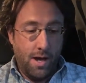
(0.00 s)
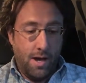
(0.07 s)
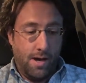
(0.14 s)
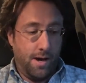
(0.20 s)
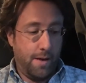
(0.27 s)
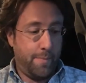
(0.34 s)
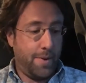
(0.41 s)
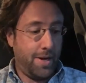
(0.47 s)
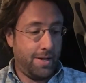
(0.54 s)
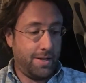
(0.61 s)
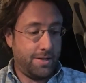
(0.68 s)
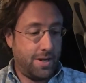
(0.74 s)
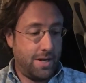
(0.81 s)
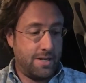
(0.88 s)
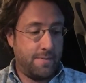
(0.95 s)

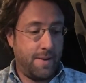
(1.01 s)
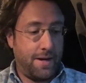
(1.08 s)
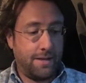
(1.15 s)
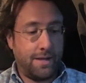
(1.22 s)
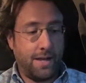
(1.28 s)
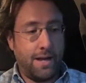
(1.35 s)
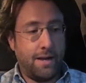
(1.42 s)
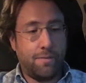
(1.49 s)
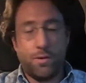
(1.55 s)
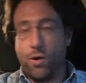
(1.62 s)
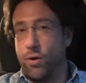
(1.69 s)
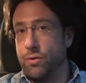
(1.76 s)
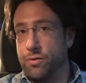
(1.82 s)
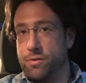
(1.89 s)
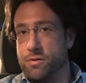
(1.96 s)
Apologize about that. I'm
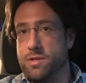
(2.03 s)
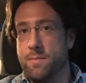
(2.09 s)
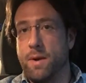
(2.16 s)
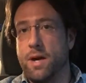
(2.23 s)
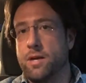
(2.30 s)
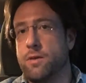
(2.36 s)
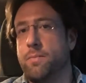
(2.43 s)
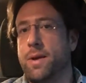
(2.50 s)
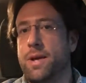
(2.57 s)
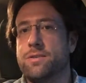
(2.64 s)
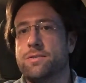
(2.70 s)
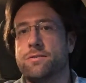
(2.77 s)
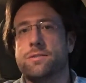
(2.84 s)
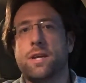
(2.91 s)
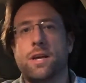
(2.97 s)
going through some
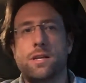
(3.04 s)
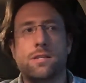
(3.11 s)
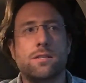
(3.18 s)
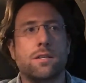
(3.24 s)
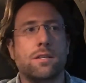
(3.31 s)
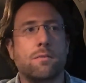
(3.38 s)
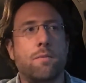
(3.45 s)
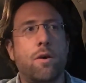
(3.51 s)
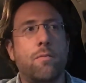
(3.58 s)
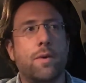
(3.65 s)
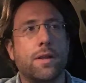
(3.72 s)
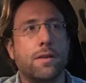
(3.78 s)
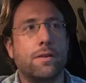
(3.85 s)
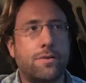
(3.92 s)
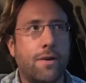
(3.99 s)
occupational changes at the moment,